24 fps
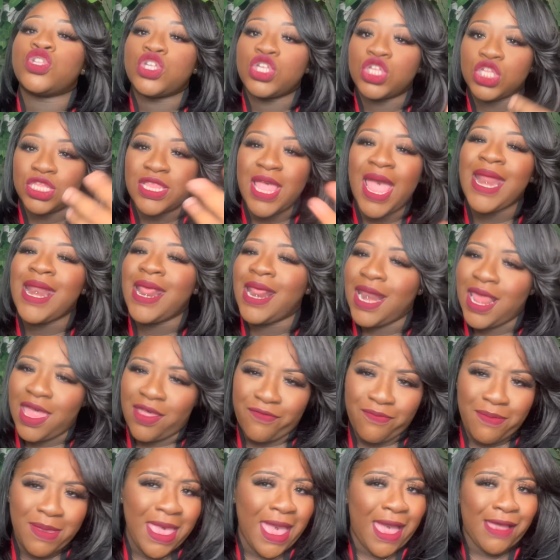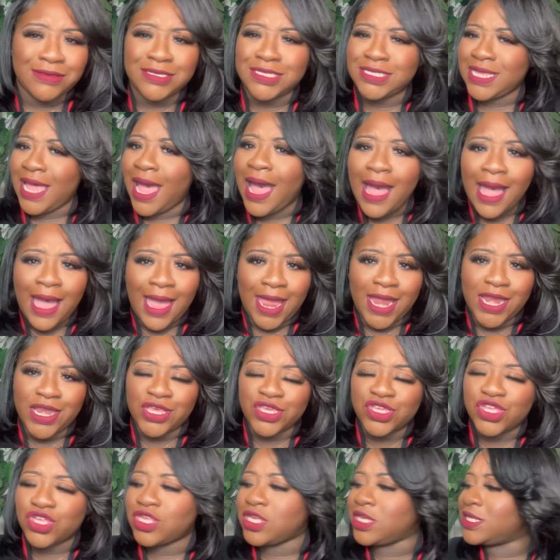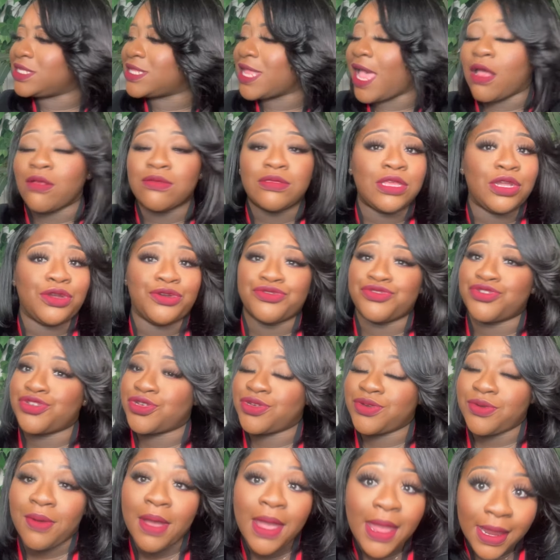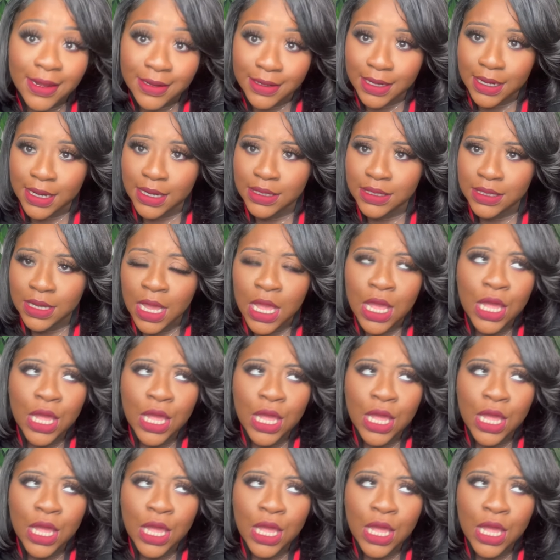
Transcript: They done left me outside. She's out there stranded.